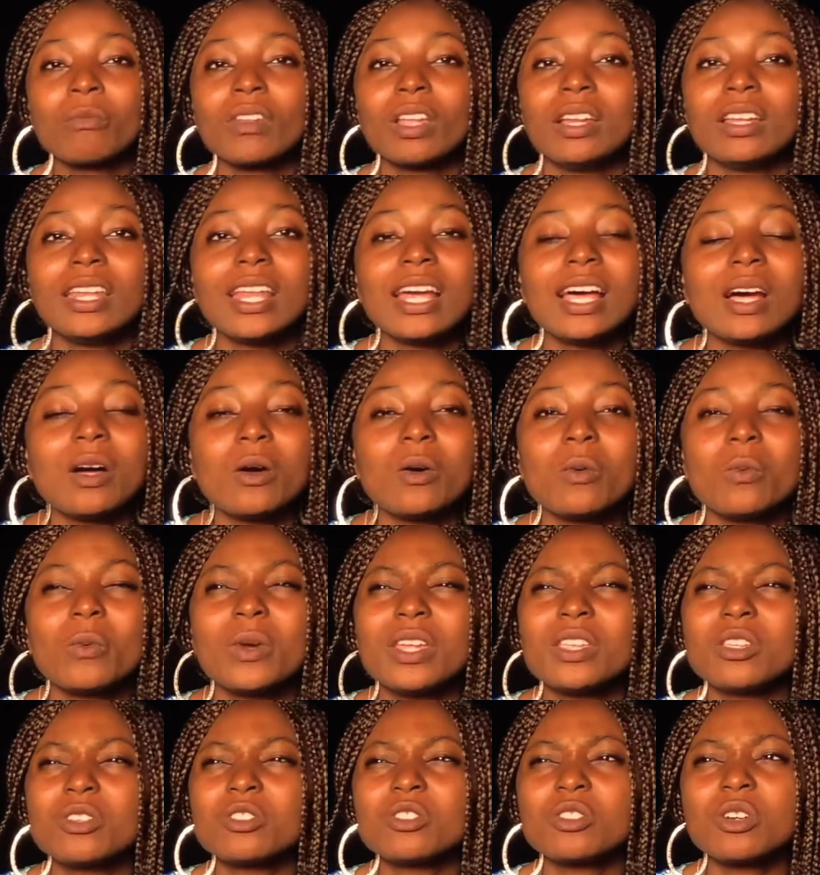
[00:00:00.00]
Now, when
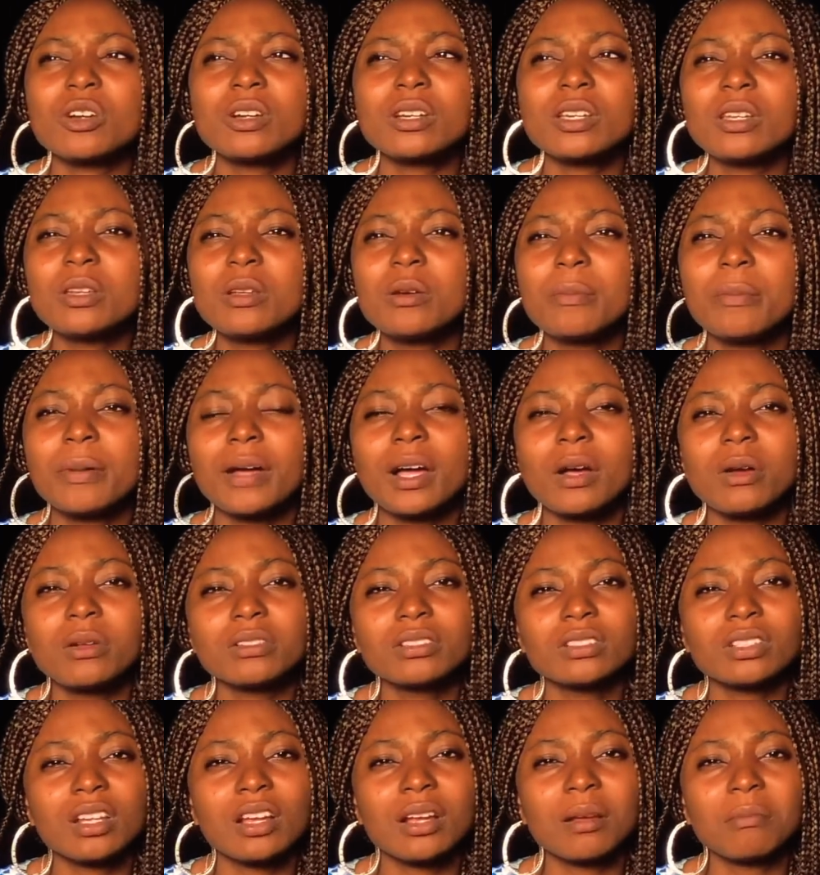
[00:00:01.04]
you're talking
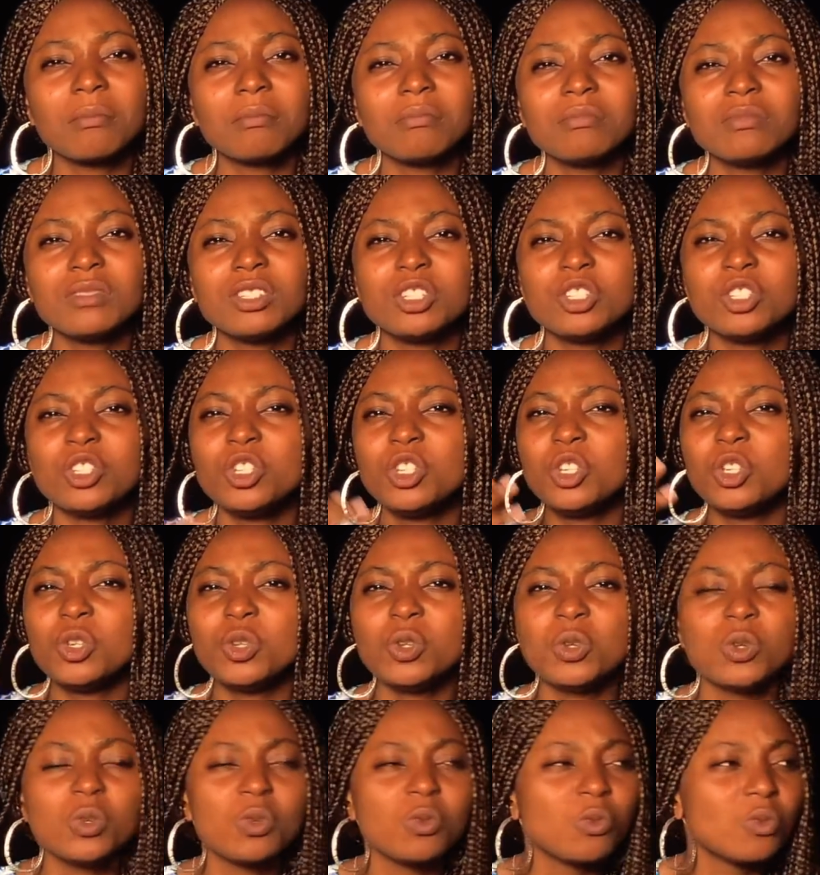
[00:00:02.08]
about the
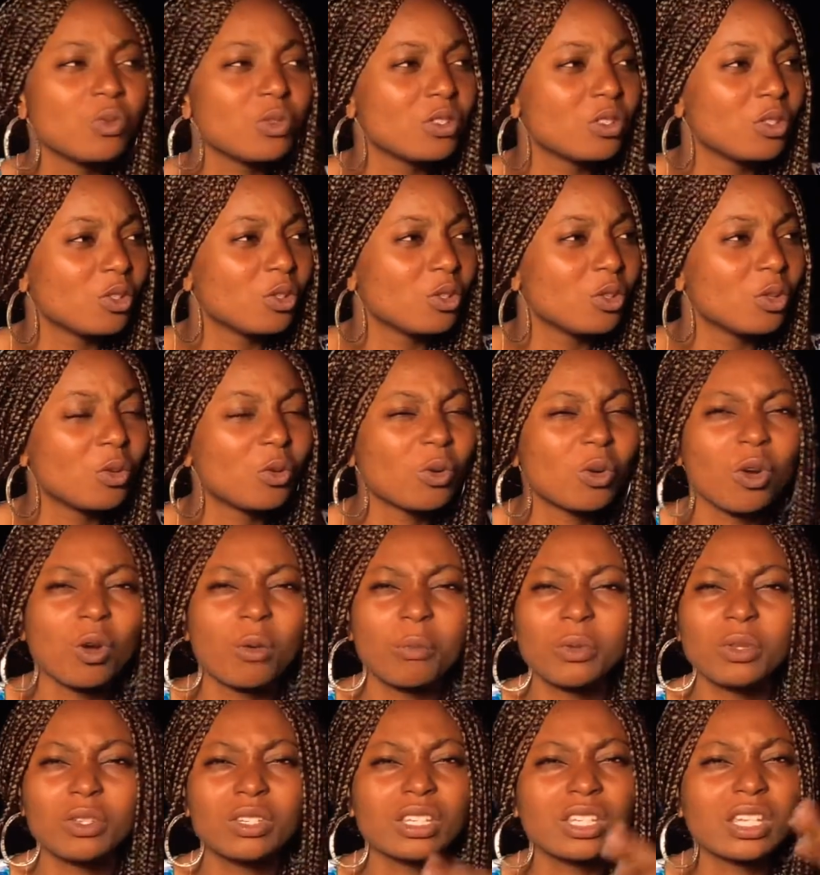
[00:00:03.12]
news,
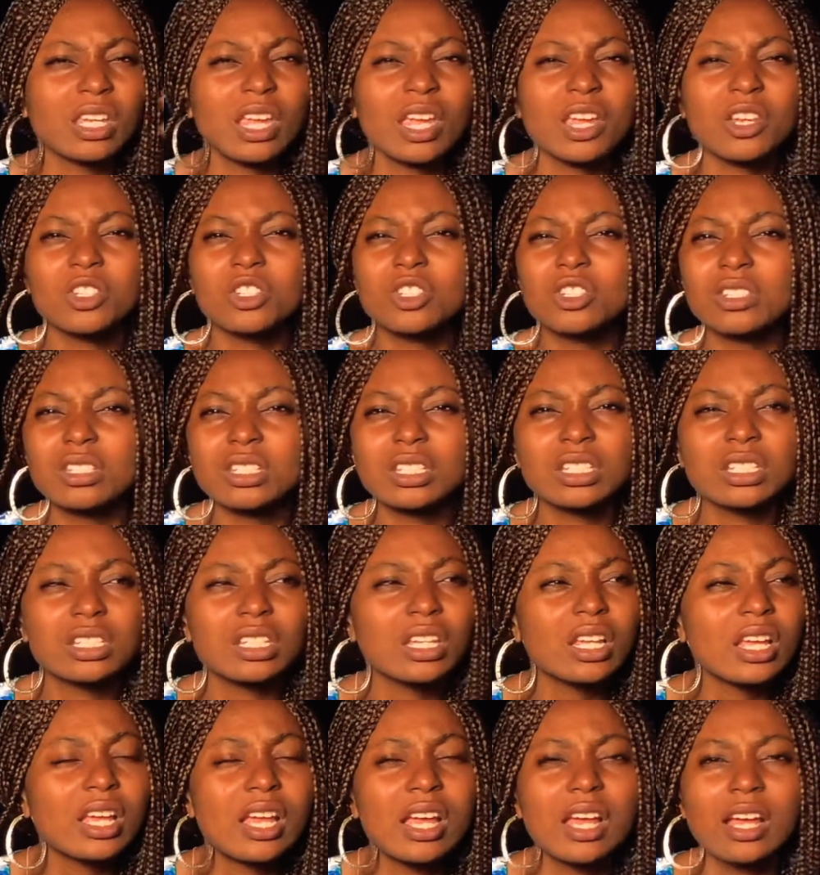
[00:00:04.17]
communication,
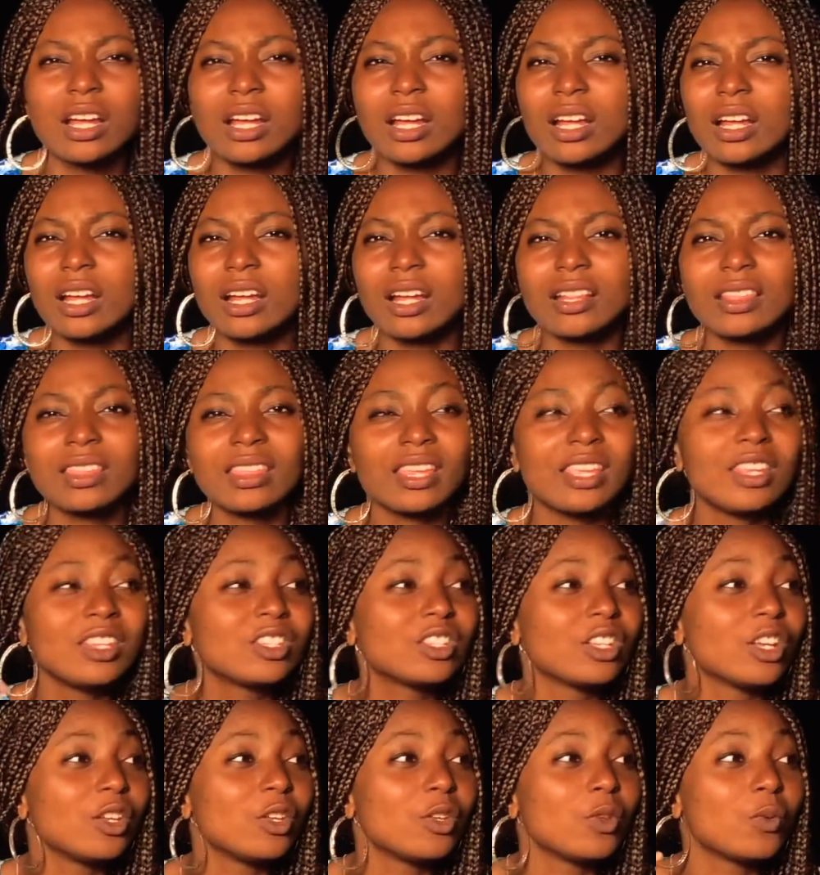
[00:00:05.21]
things
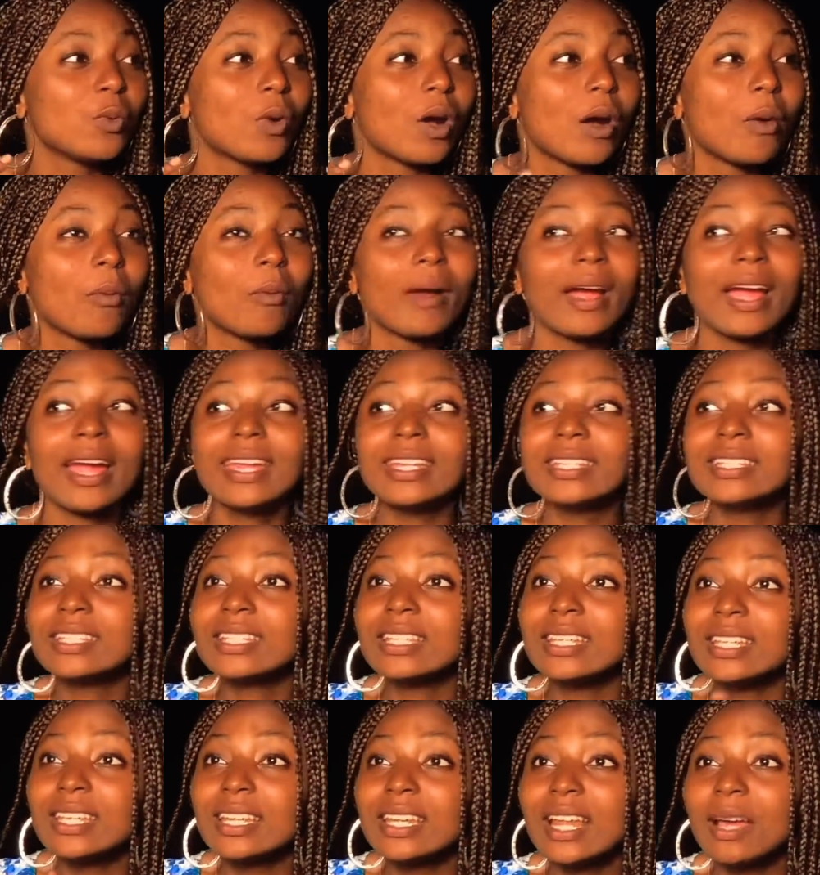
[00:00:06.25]
that you are
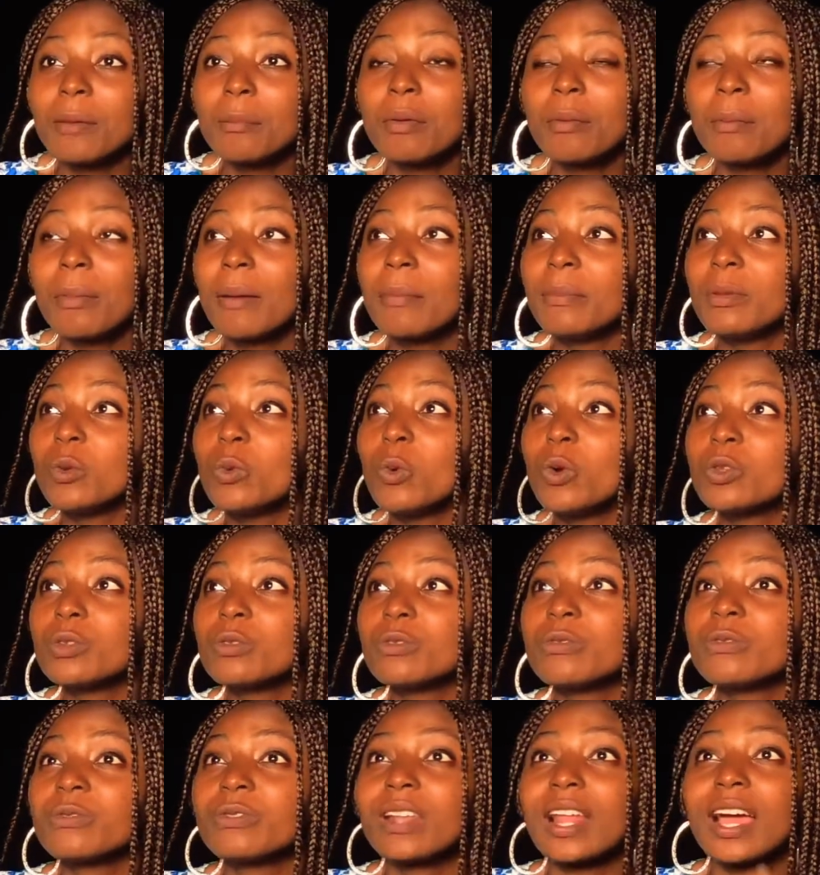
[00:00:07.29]
writing and probably want to
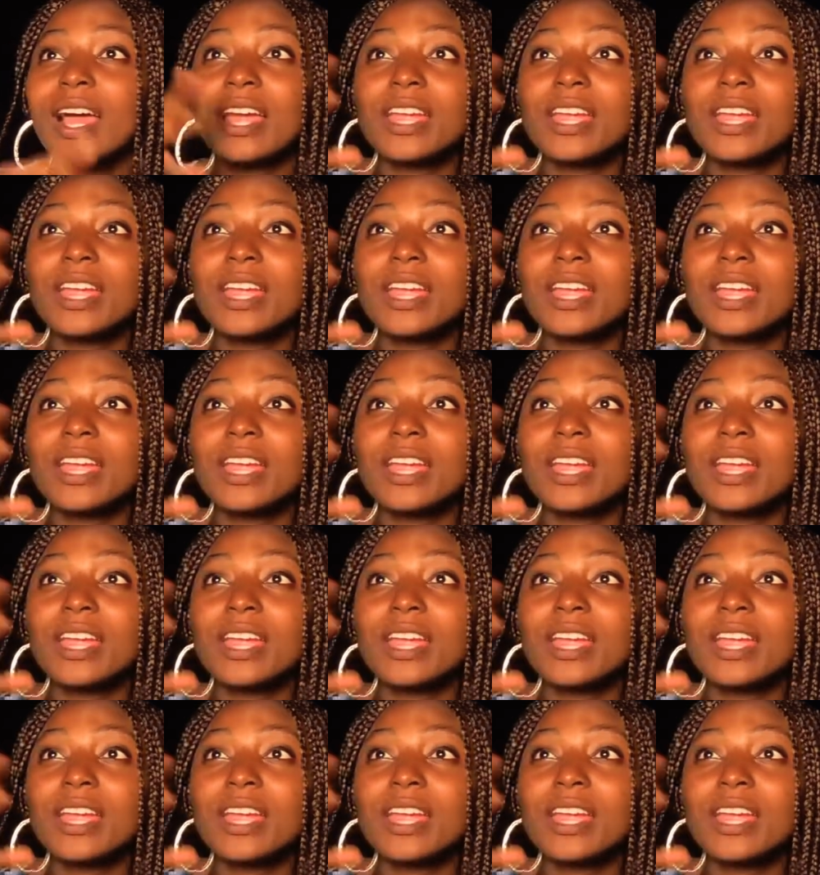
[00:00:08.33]
fly